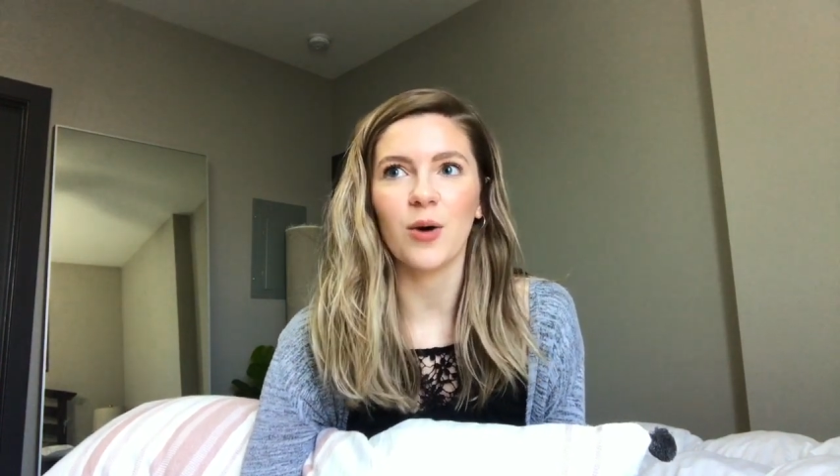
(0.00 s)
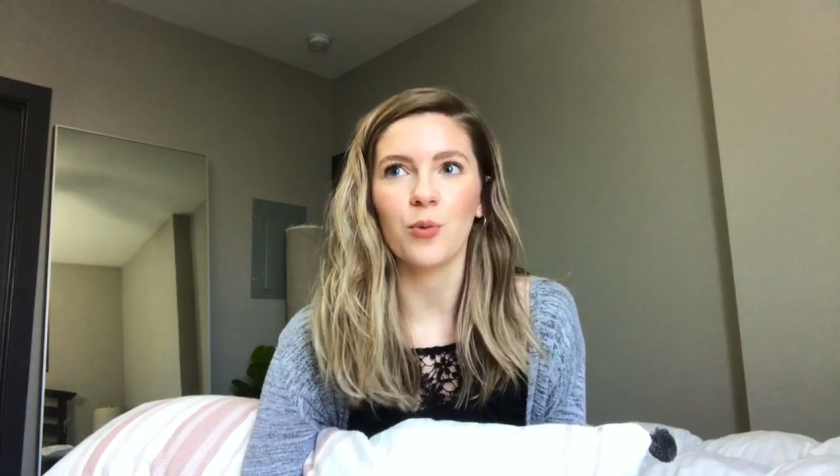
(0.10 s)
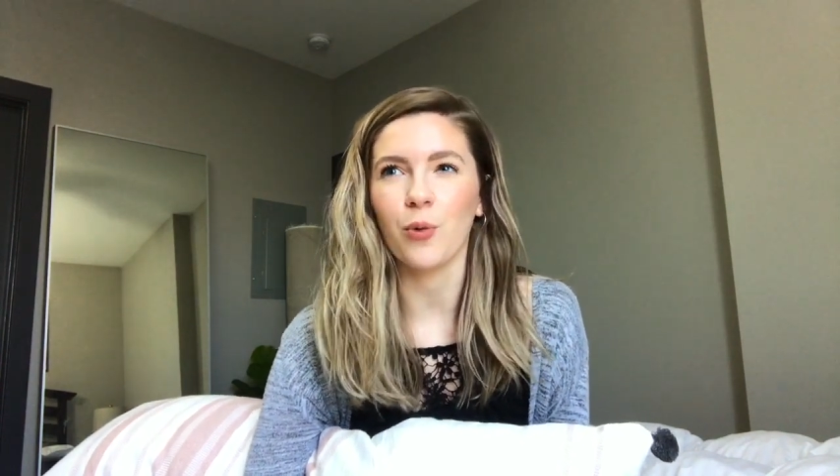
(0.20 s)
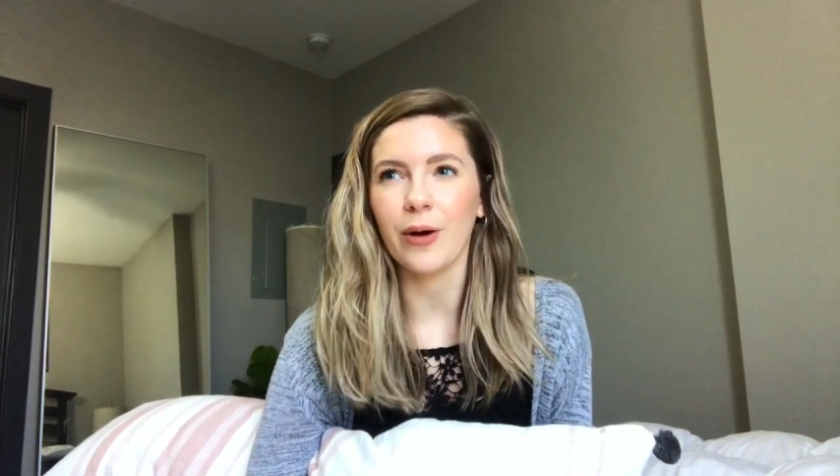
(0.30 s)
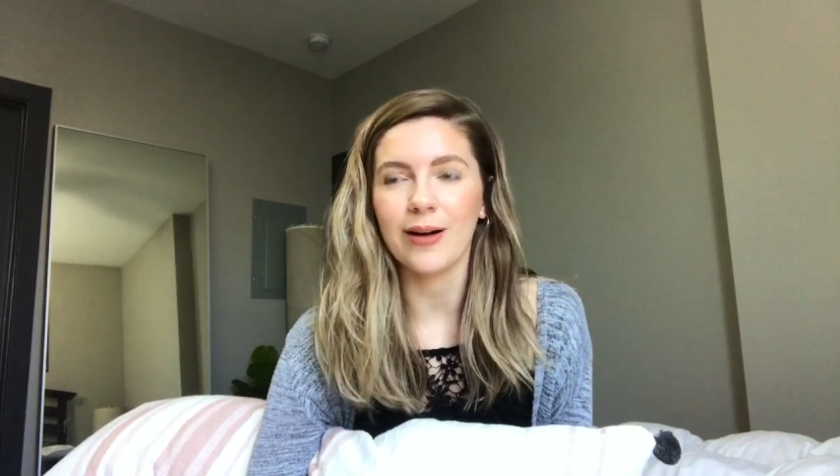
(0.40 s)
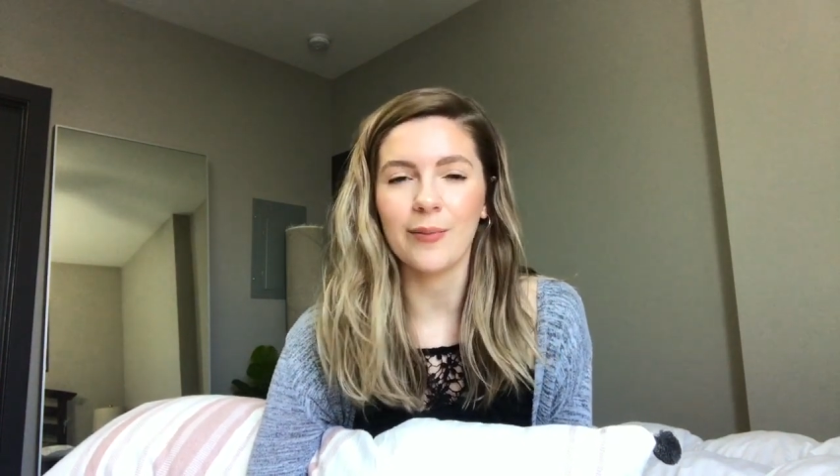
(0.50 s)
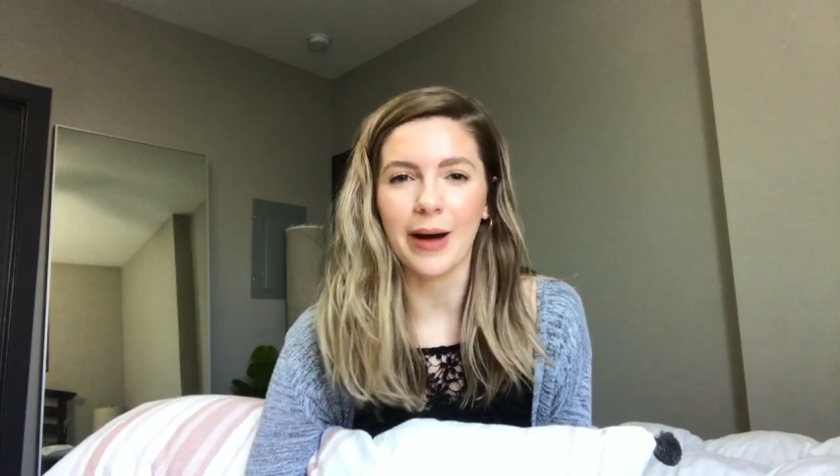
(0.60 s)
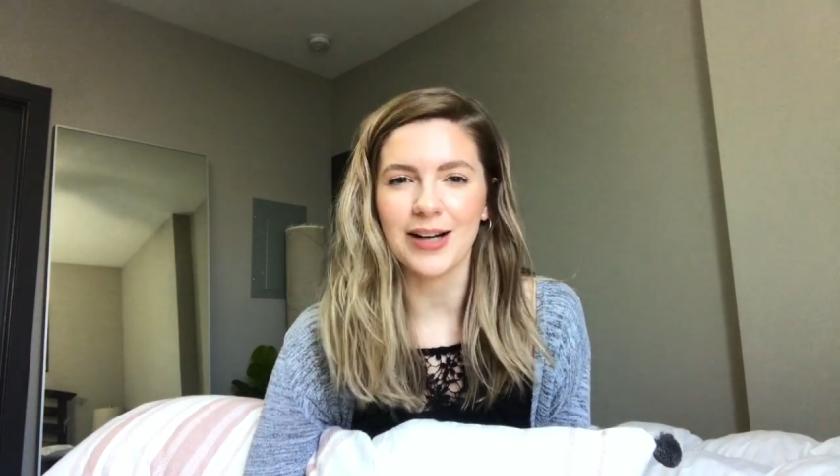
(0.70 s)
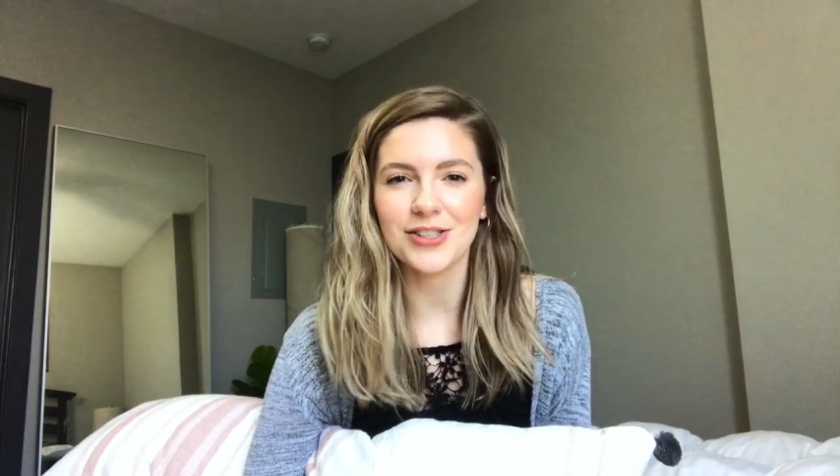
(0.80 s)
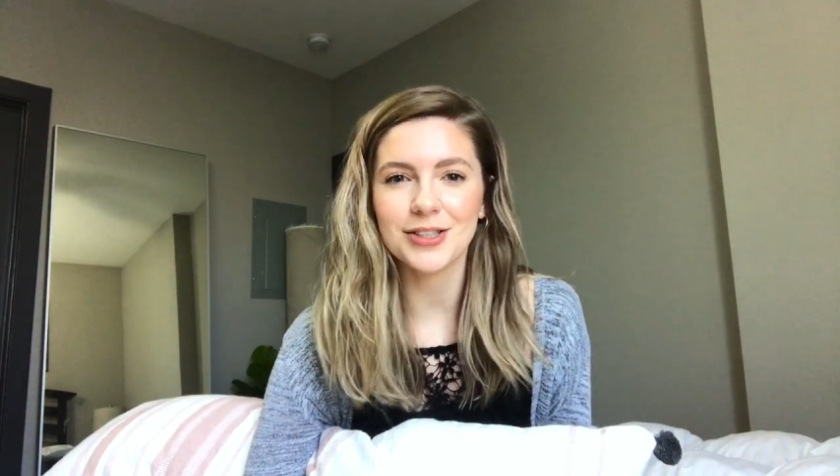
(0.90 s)
a royal
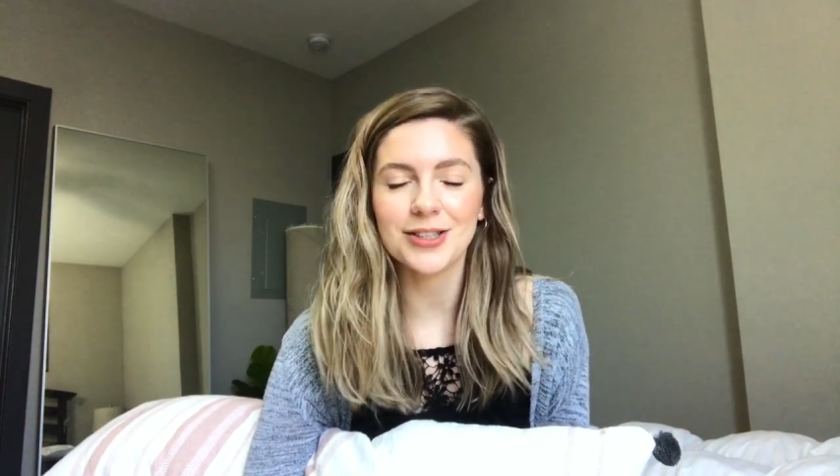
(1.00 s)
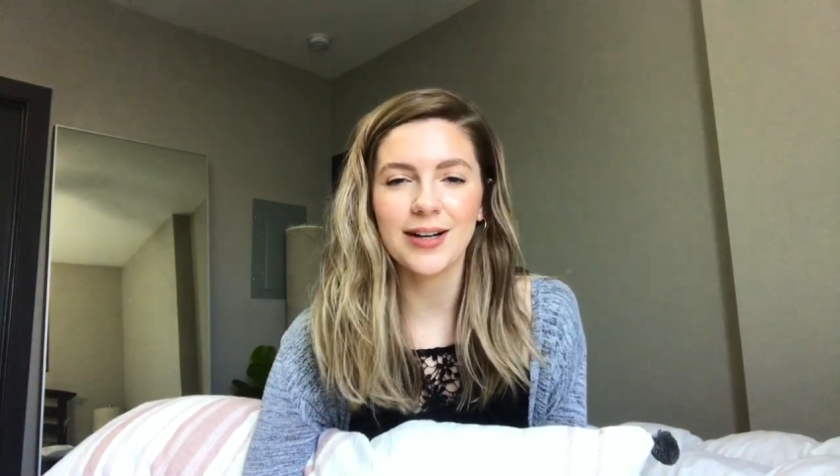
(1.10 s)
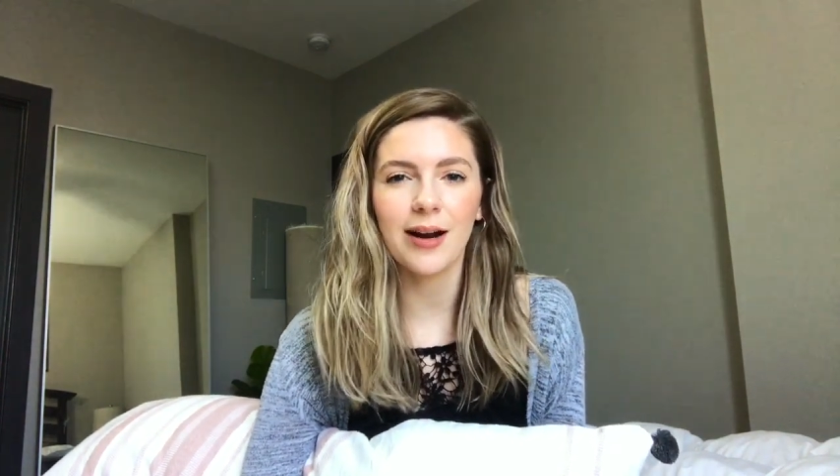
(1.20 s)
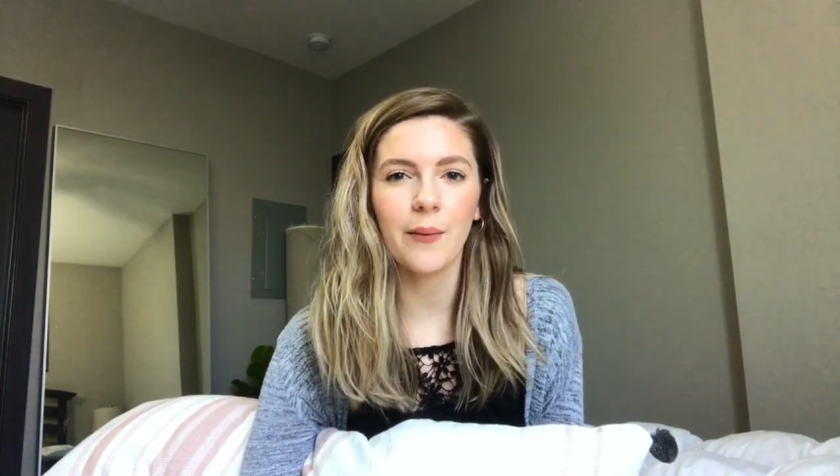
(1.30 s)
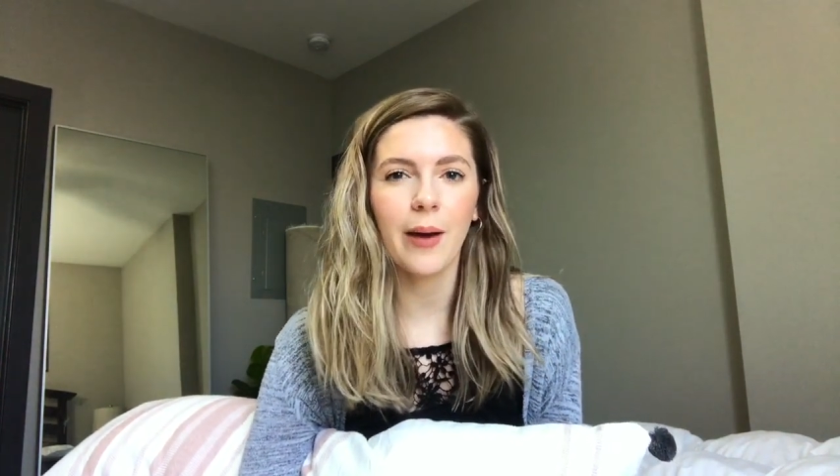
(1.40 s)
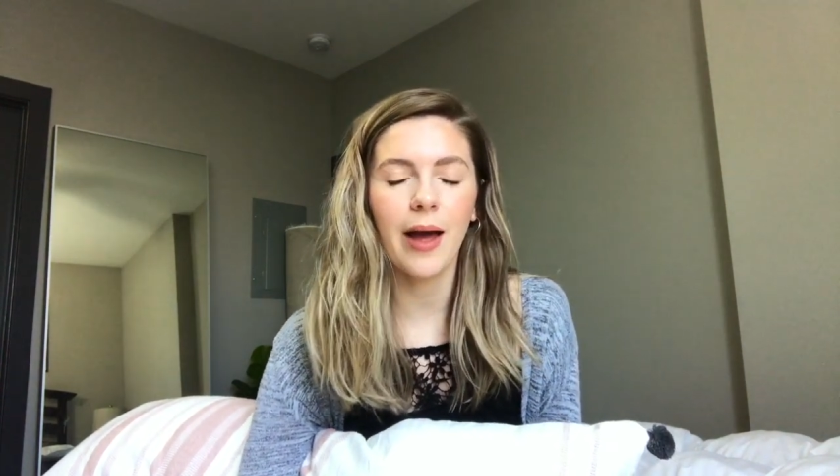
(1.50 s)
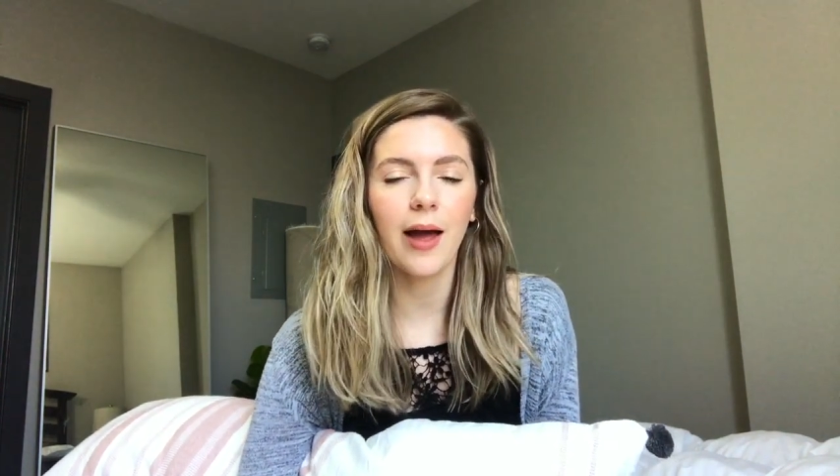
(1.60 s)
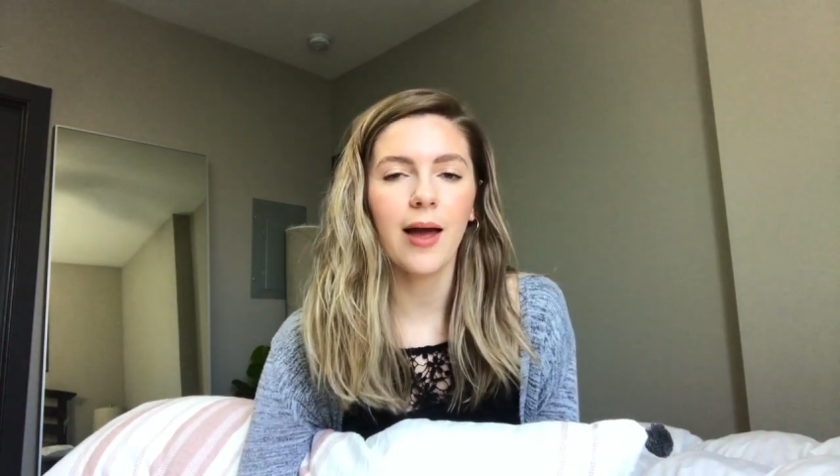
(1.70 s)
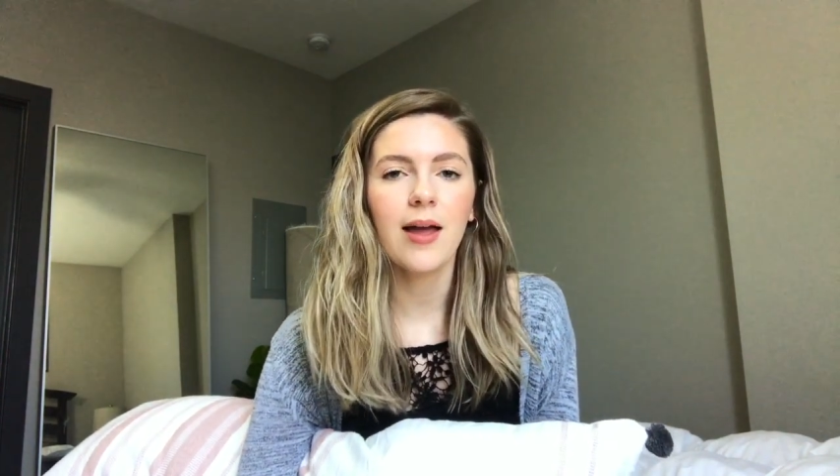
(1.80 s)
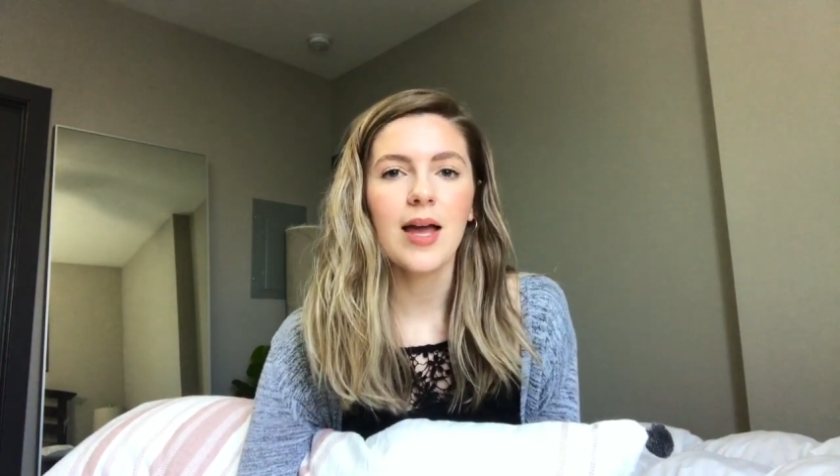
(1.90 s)
bachelor in a way,